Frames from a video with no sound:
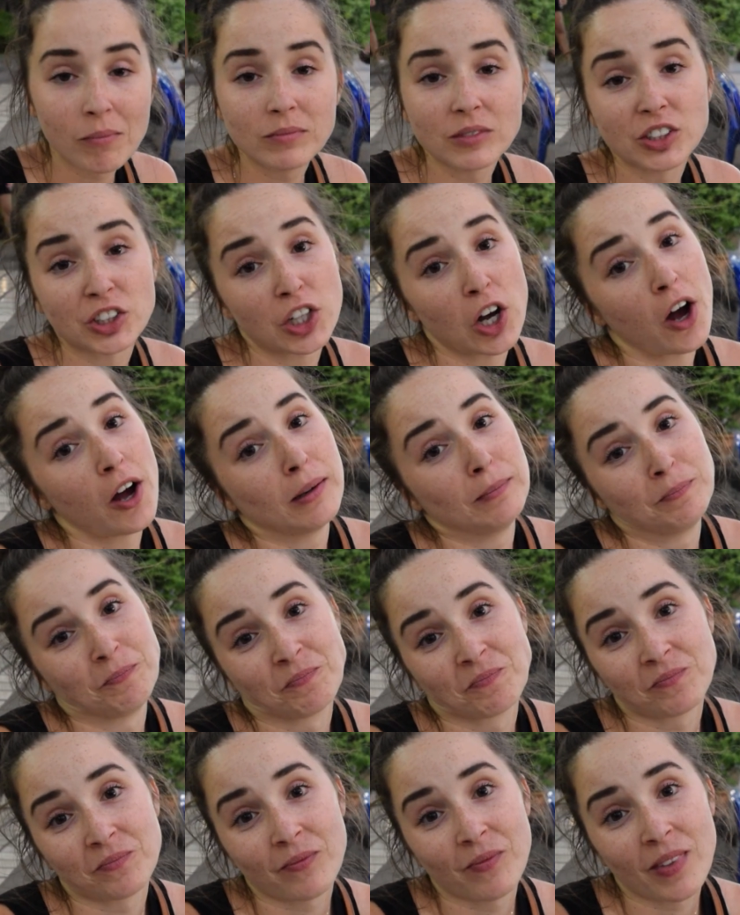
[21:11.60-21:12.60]
It's gone.
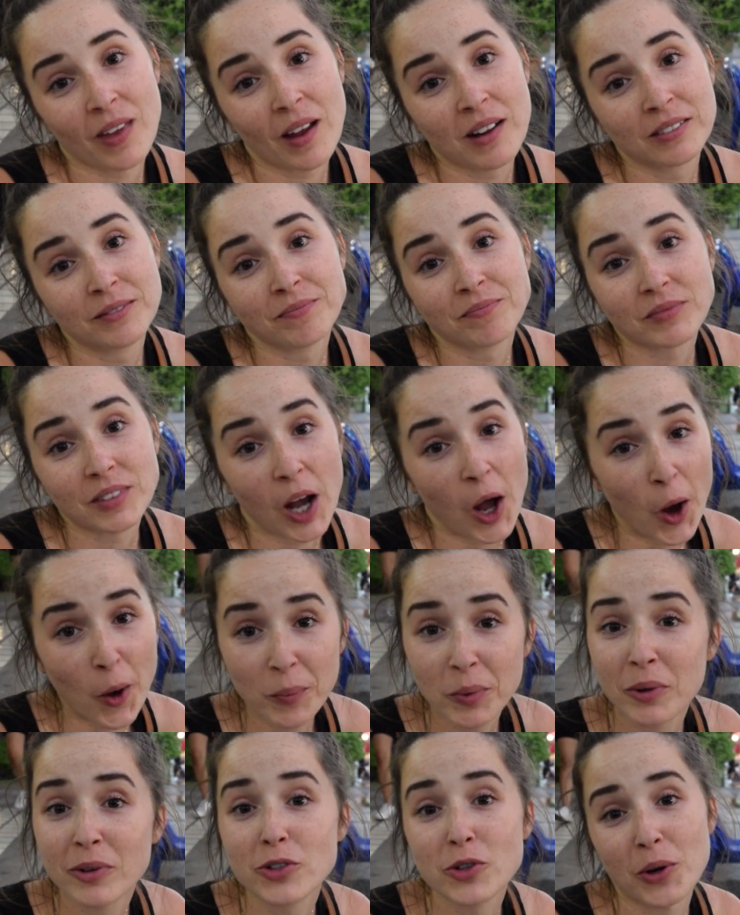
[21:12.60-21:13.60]
I hope
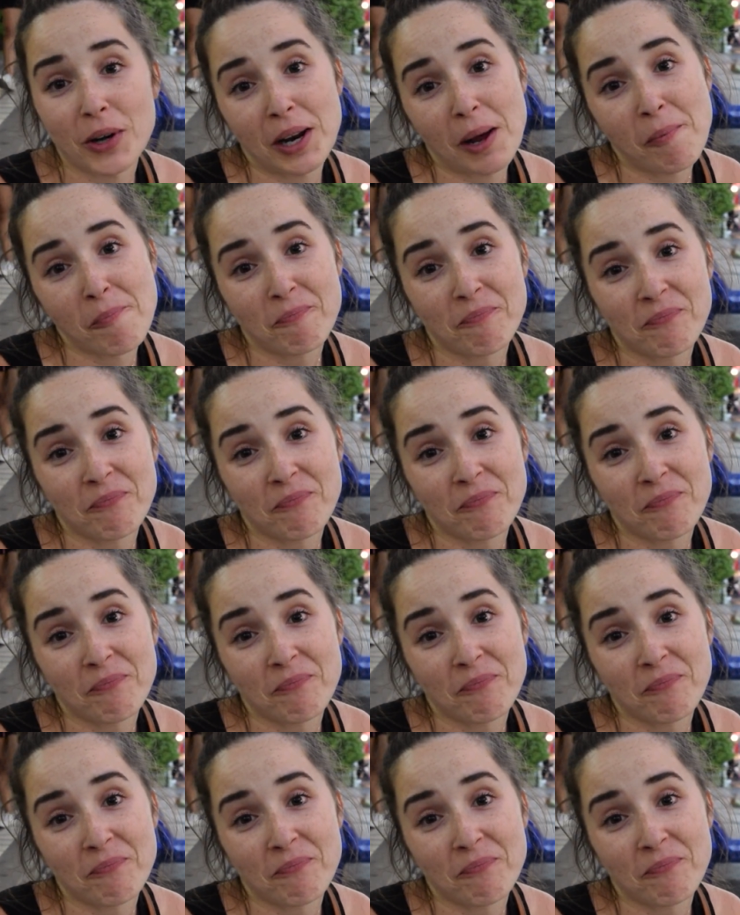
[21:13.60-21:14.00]
you enjoyed it.